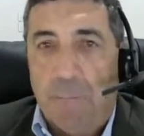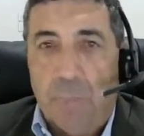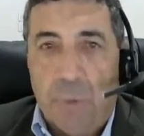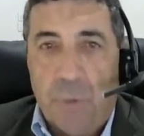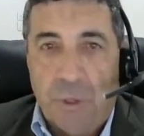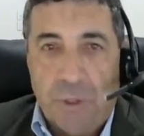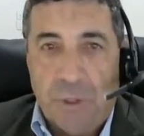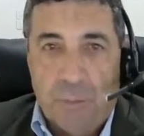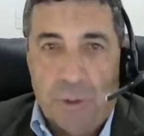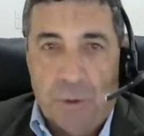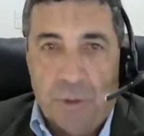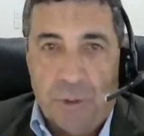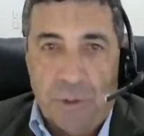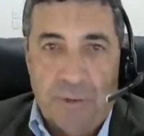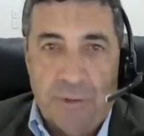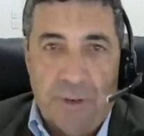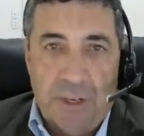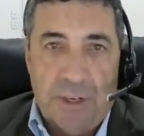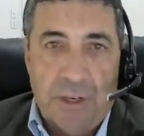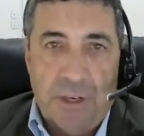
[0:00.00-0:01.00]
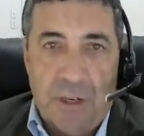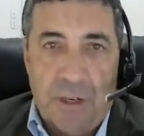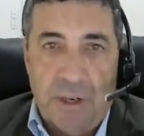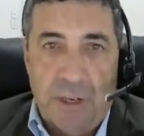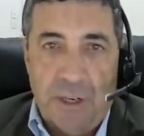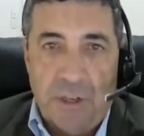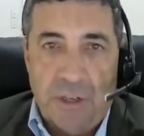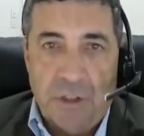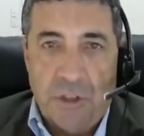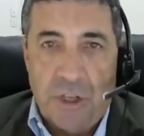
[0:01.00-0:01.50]
of
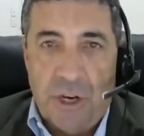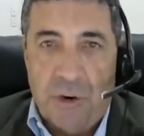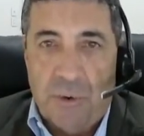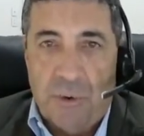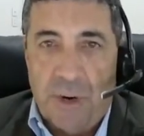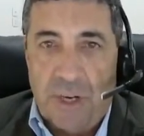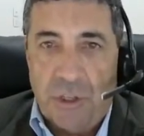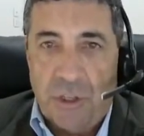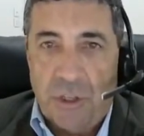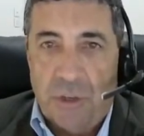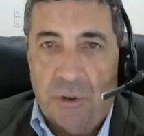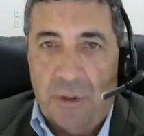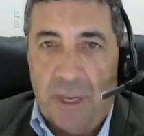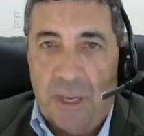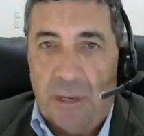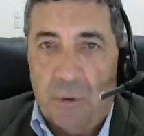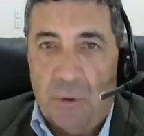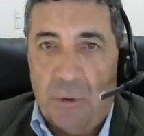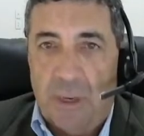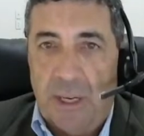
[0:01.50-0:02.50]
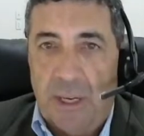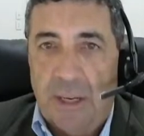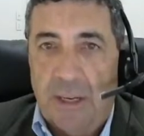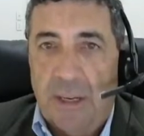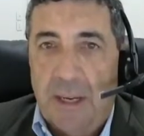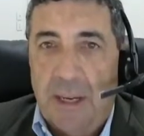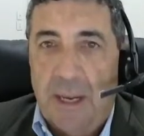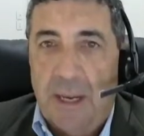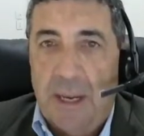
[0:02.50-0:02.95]
intergenerational equity,